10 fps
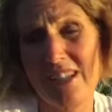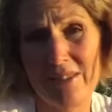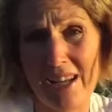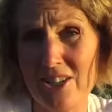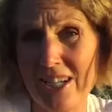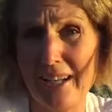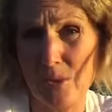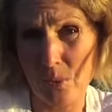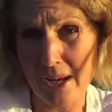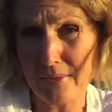I was actually
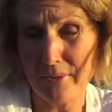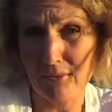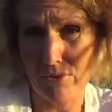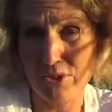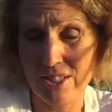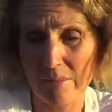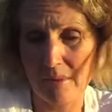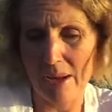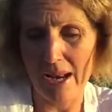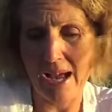underweight for the first time
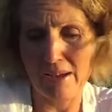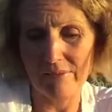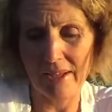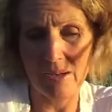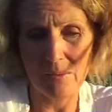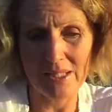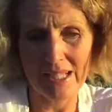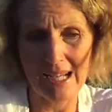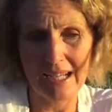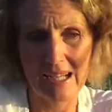in my life. And I was
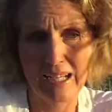like,